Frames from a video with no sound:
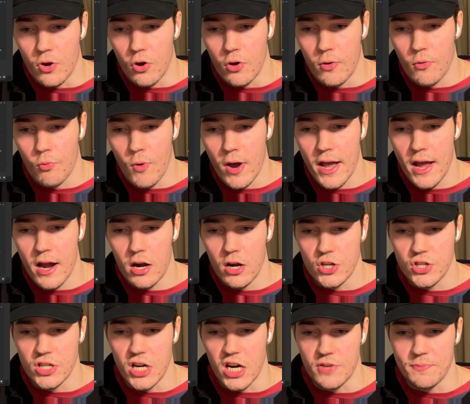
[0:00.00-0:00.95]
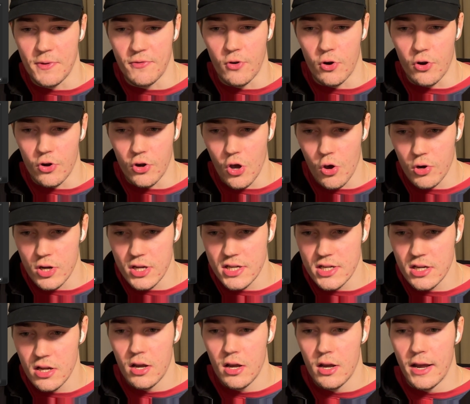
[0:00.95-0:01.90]
why hair loss starts before you notice,
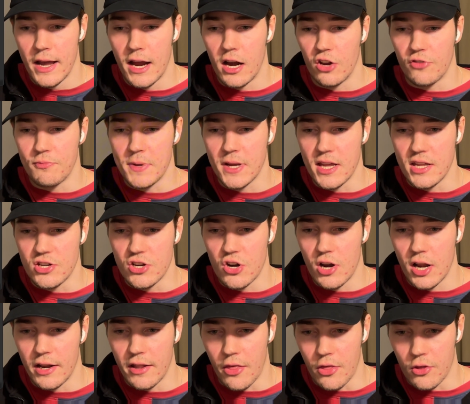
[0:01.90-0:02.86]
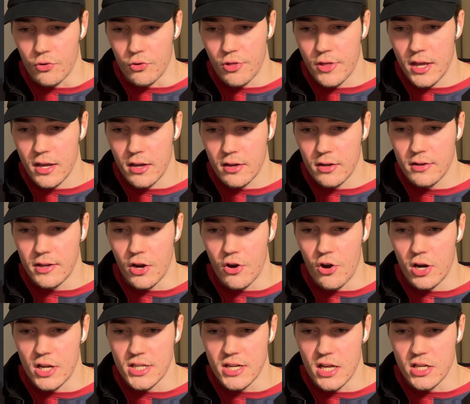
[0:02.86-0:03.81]
hair loss begins earlier than you think, the
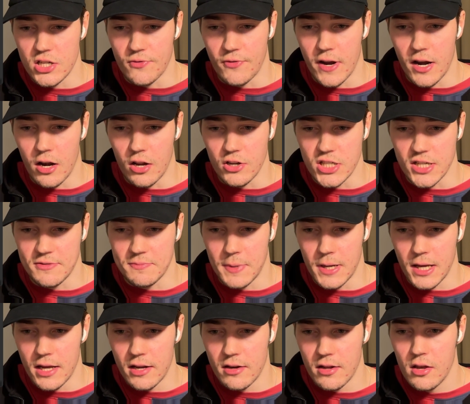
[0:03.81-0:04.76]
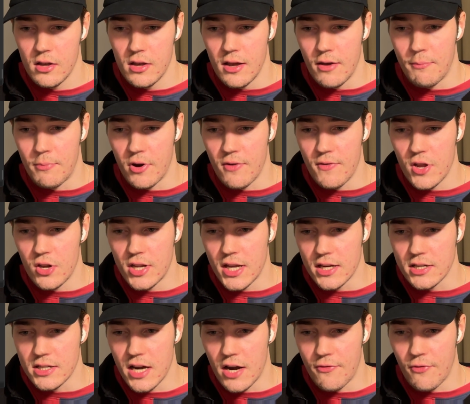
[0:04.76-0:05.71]
early signs of hair loss explained. Preview
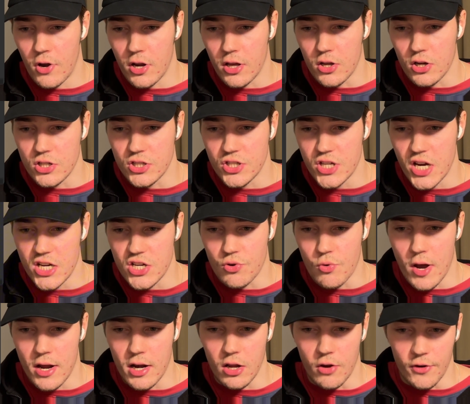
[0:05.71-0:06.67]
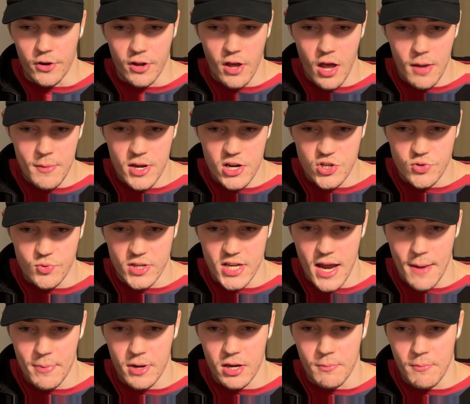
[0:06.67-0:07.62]
text, hair follicles change quietly over time, here's what's
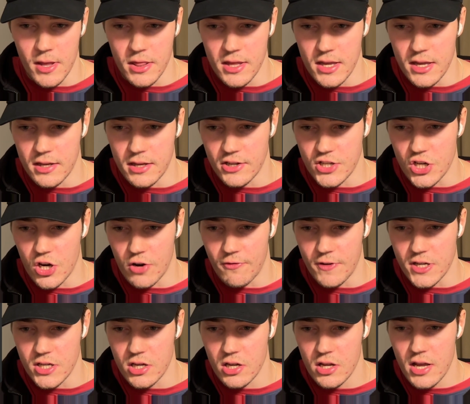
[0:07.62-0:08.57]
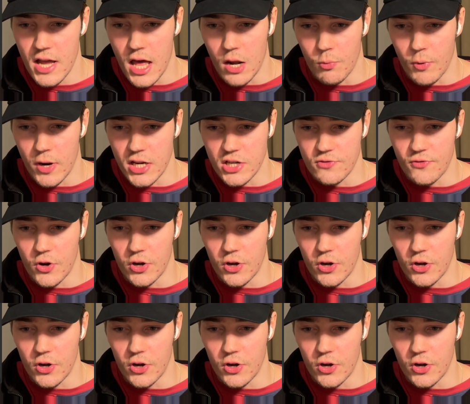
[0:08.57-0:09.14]
happening beneath the surface and when it's worth